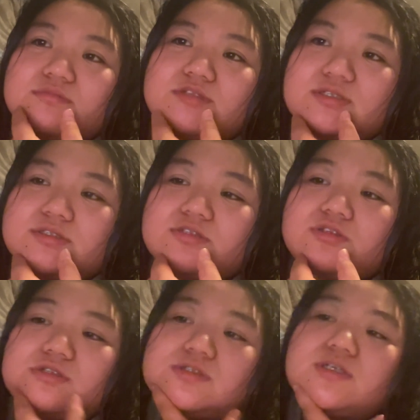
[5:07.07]
And she
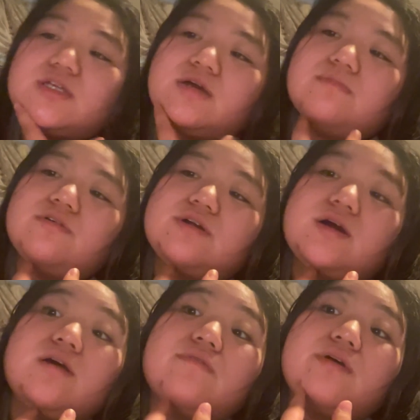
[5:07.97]
chose again, I'm going to
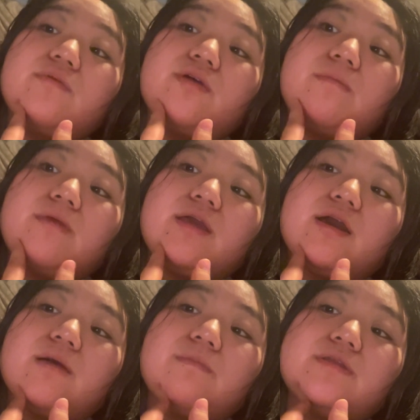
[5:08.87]
cover up with
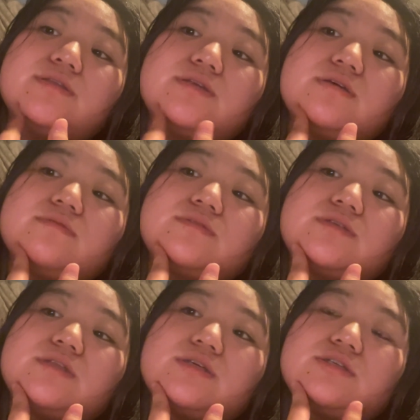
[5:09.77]
makeup and stuff
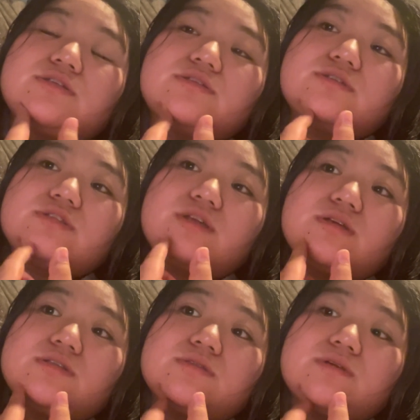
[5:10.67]
so that
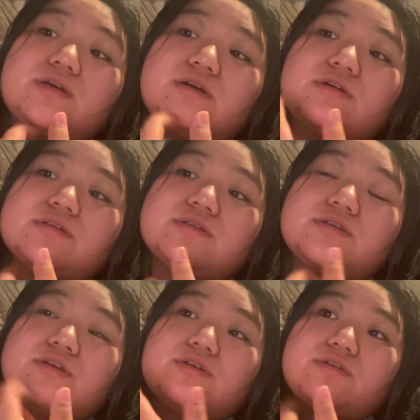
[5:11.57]
the triangle, so
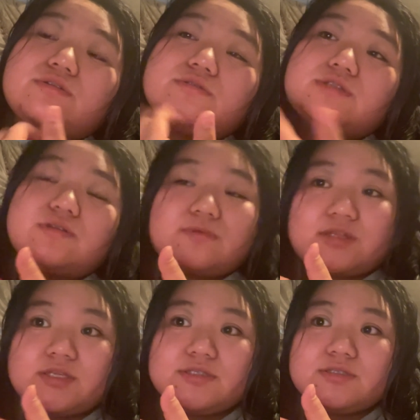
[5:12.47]
that you don't see the
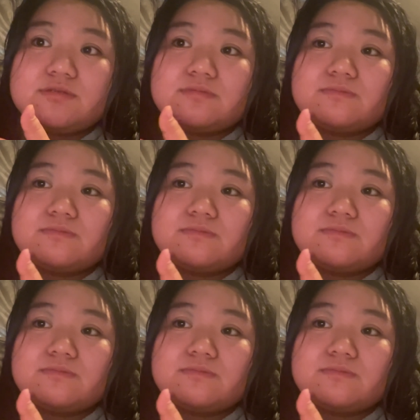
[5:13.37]
redness.